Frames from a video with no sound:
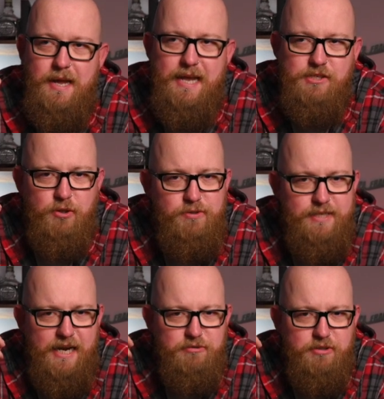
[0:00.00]
It's
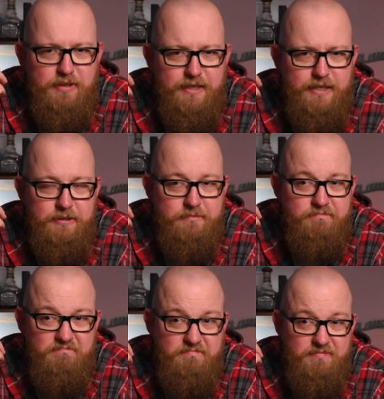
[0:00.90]
undoubtedly
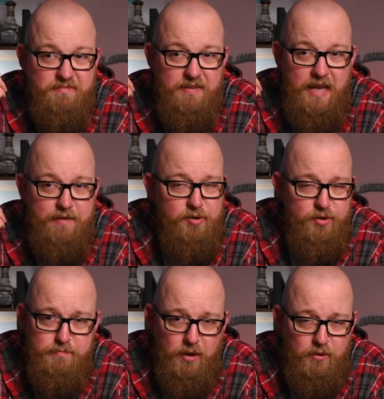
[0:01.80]
heavy on
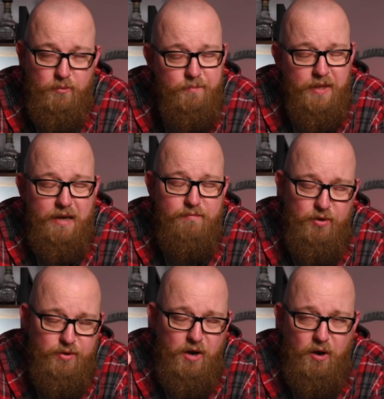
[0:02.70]
the malt, heavy
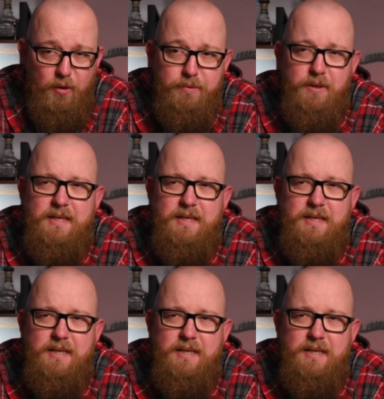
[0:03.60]
on the hop,